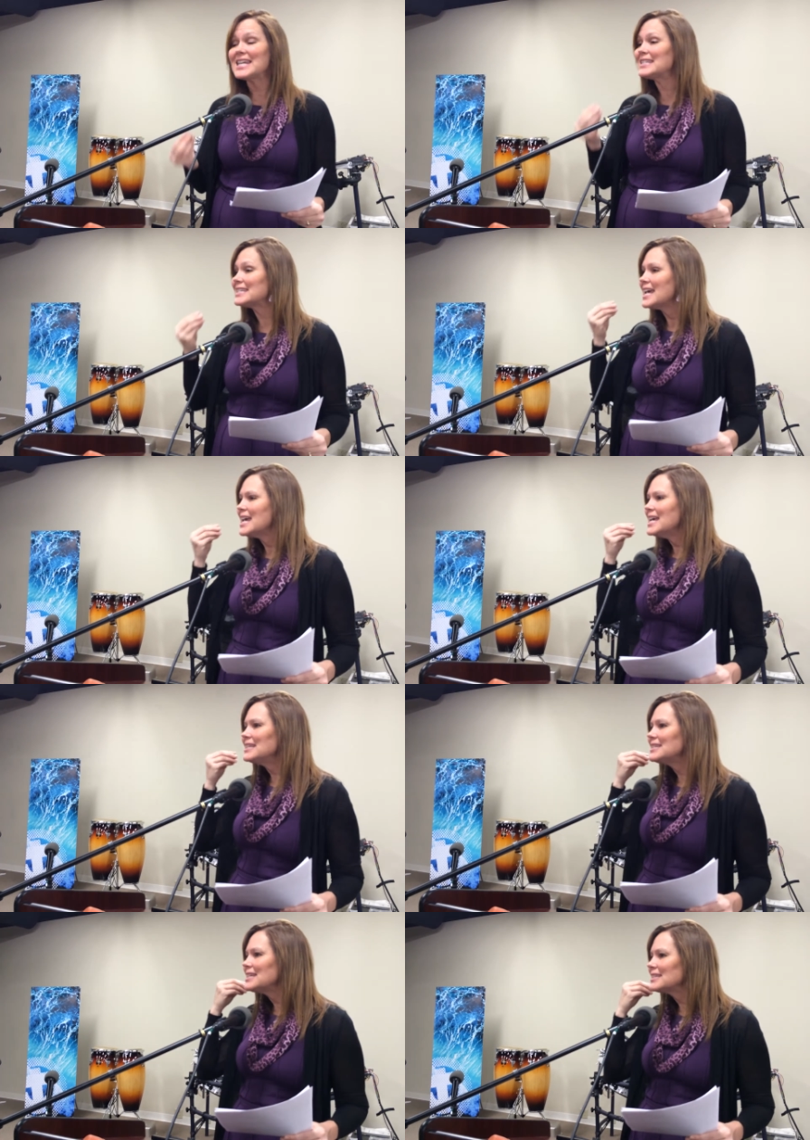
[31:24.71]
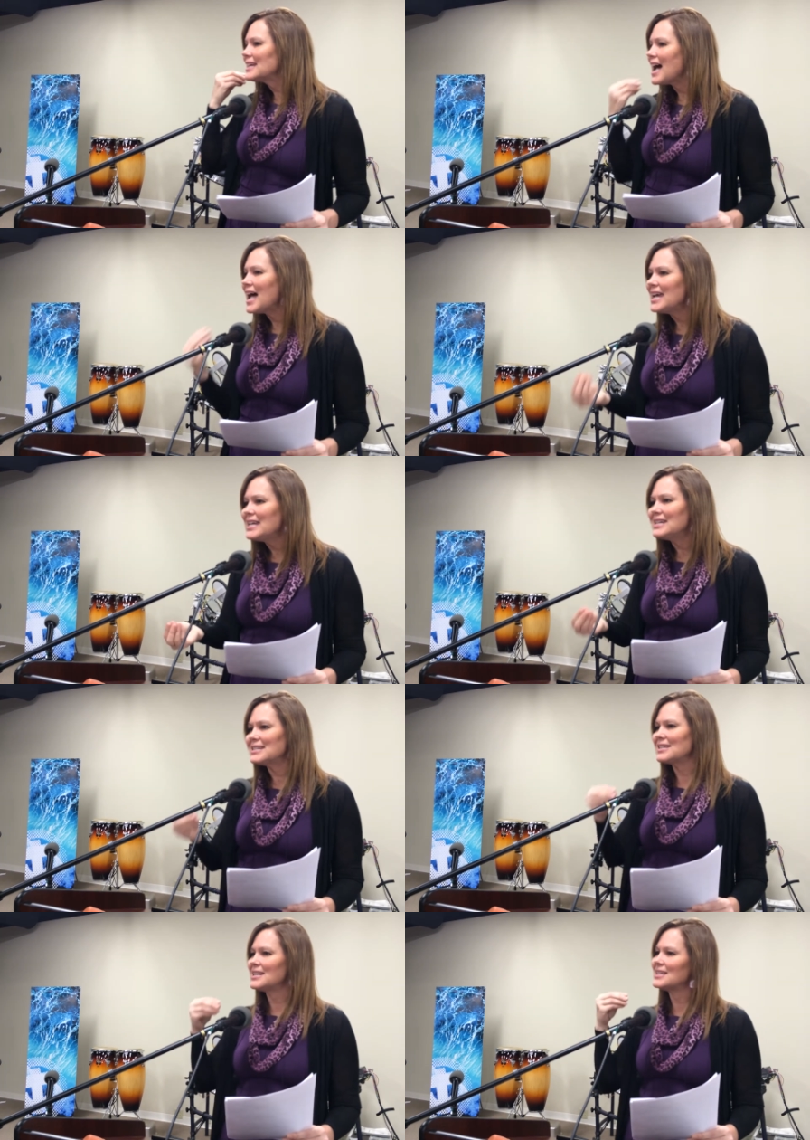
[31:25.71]
It's it's his
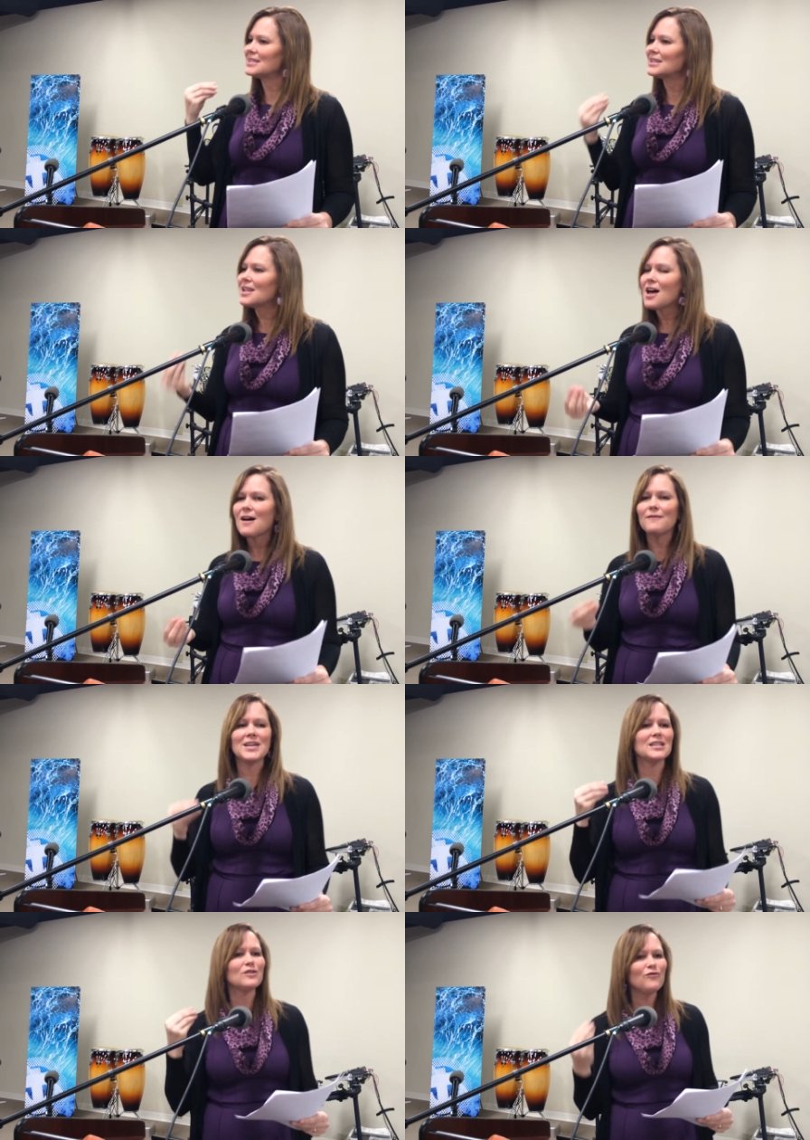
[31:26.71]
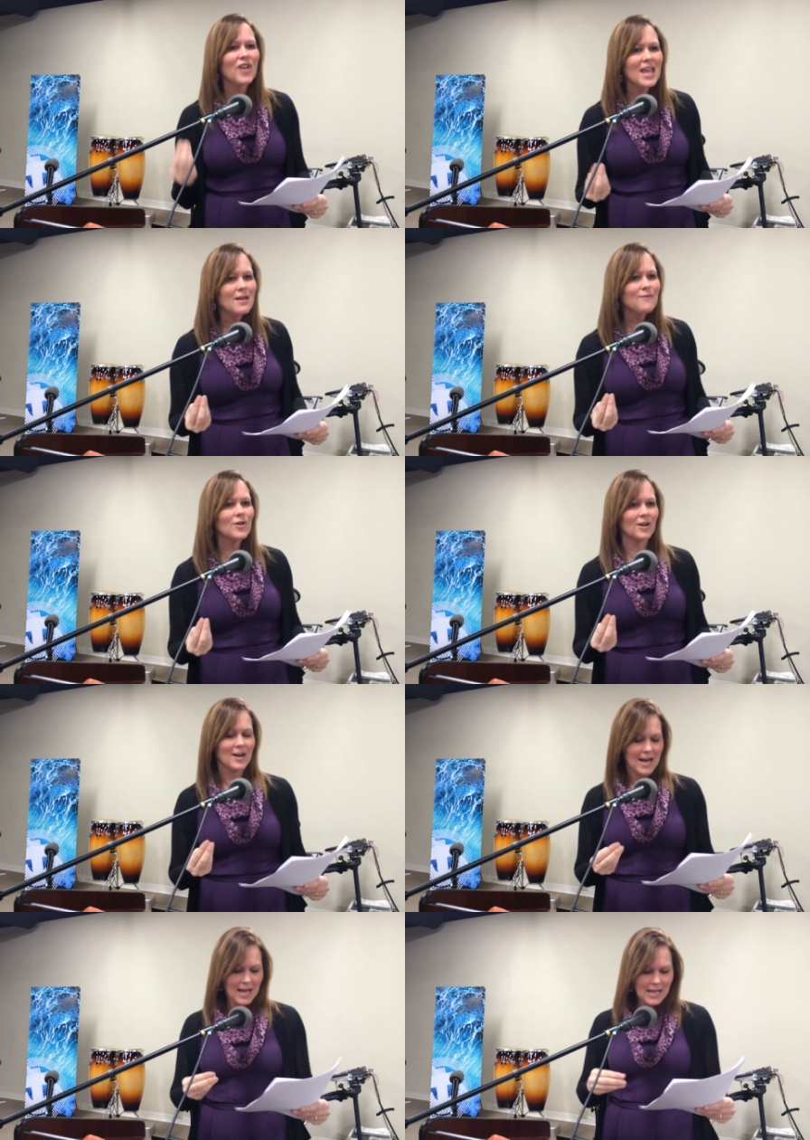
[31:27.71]
kindness and his love, his favor.
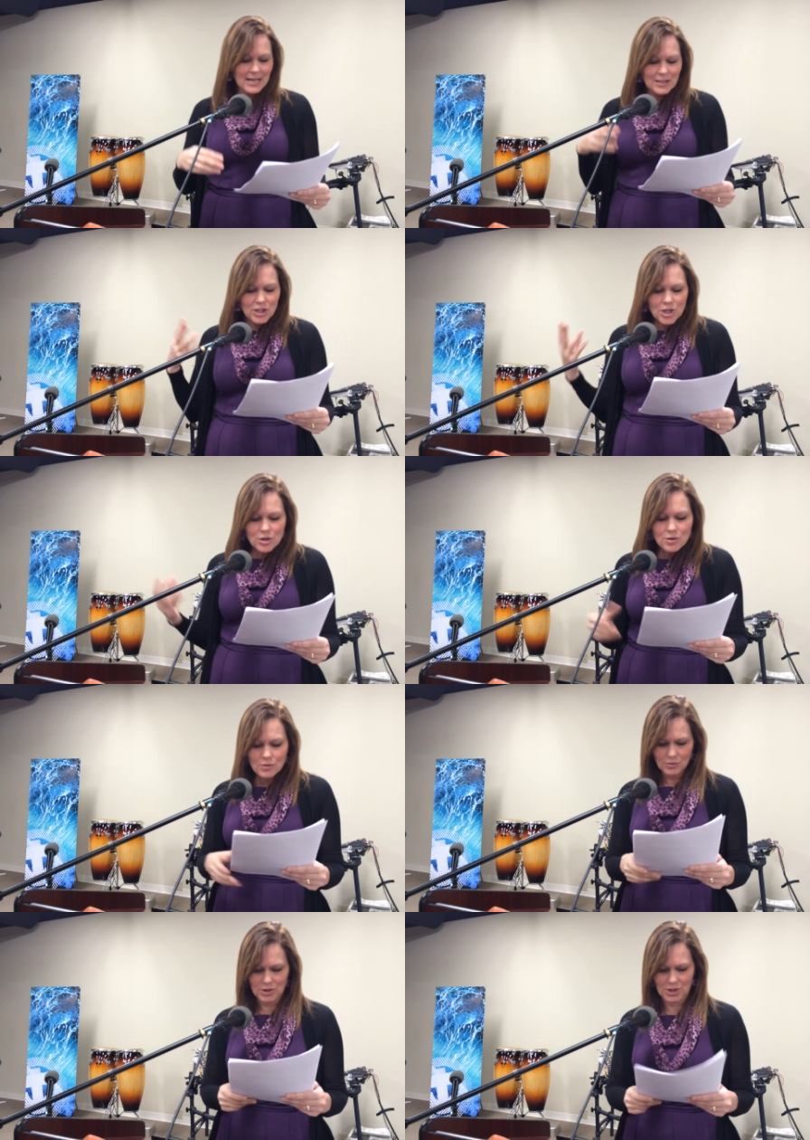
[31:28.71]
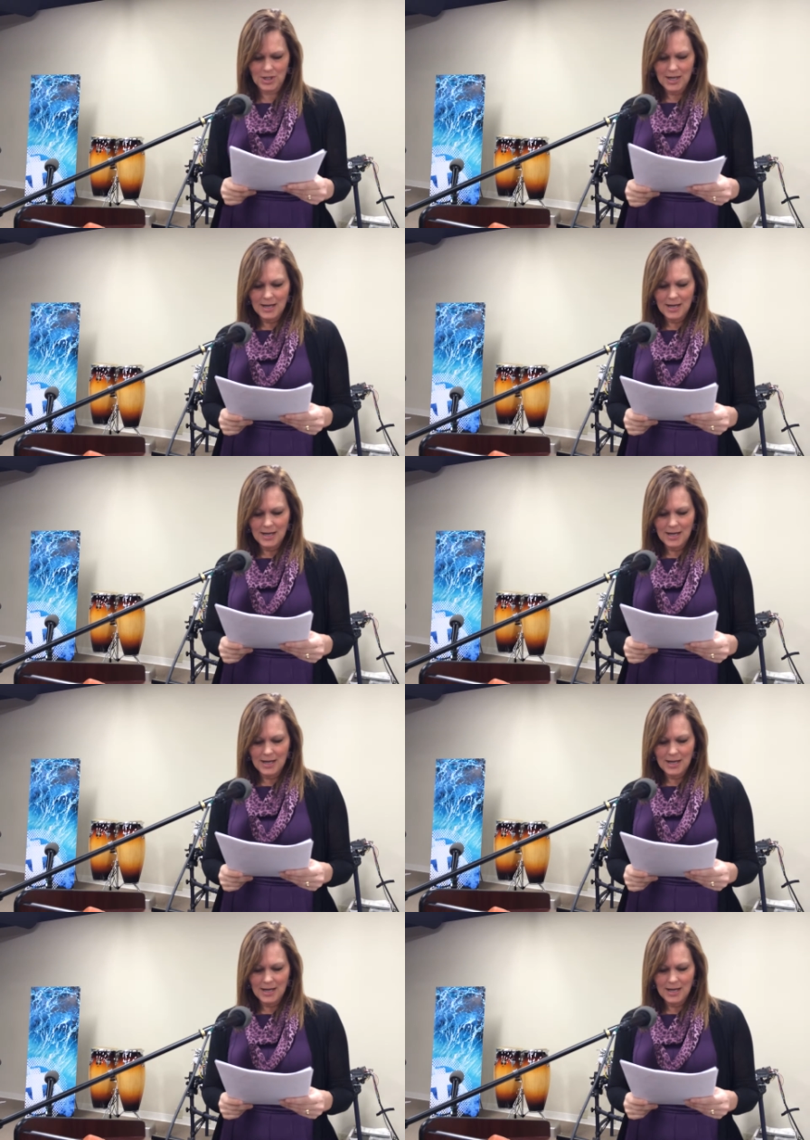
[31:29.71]
It is huge.